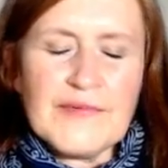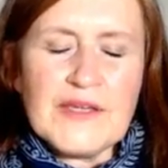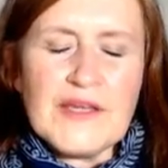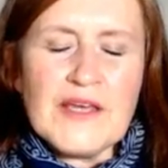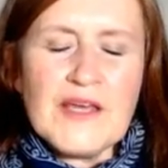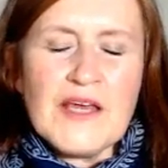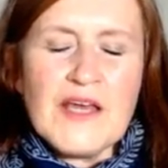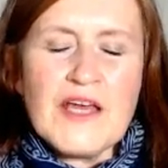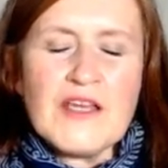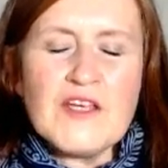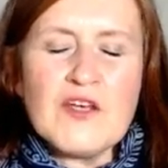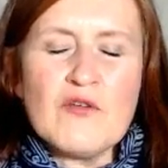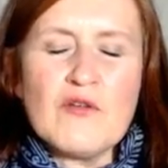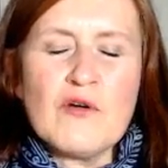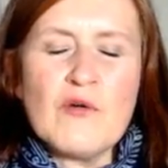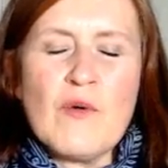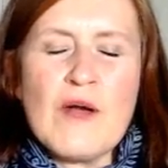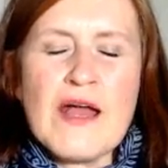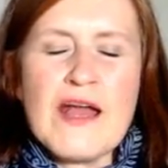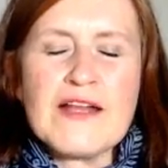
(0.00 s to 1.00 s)
And you're
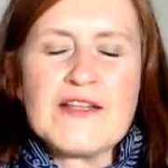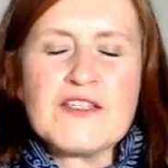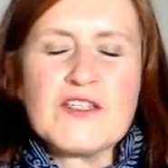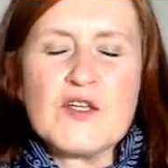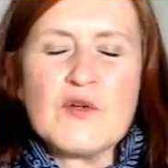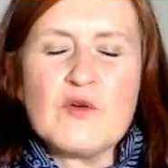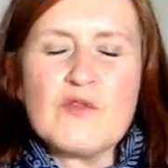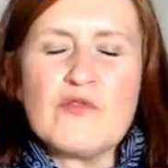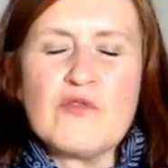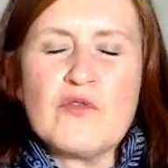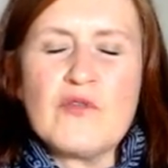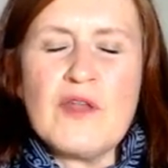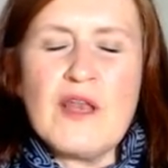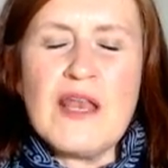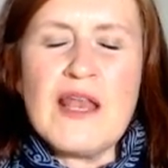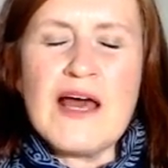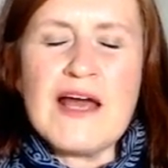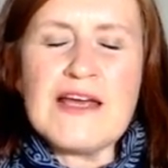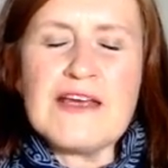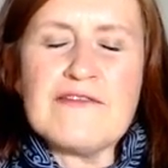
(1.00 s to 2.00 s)
aware too of all the
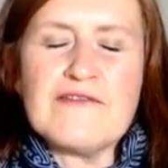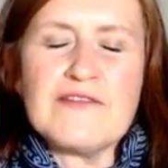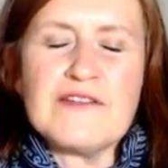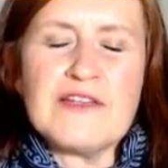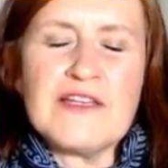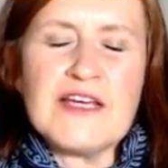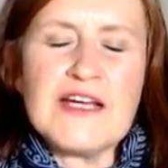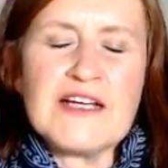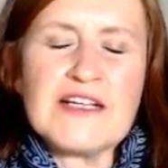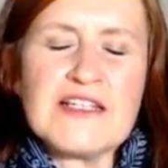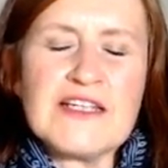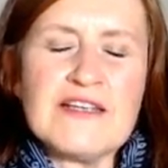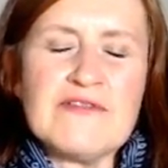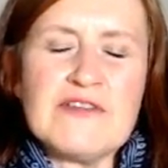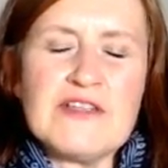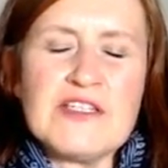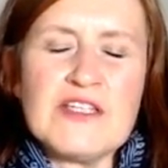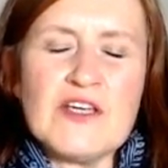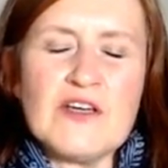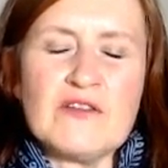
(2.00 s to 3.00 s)
life and the
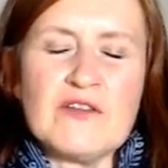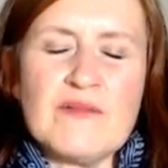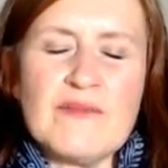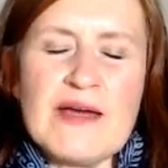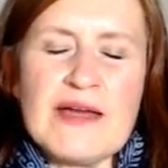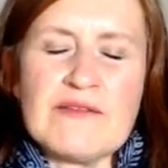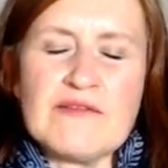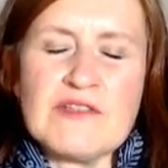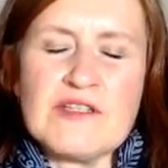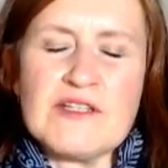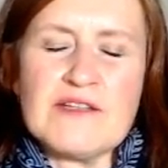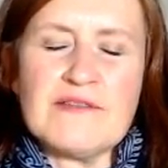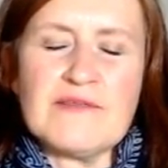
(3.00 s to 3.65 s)
activity on the mountain,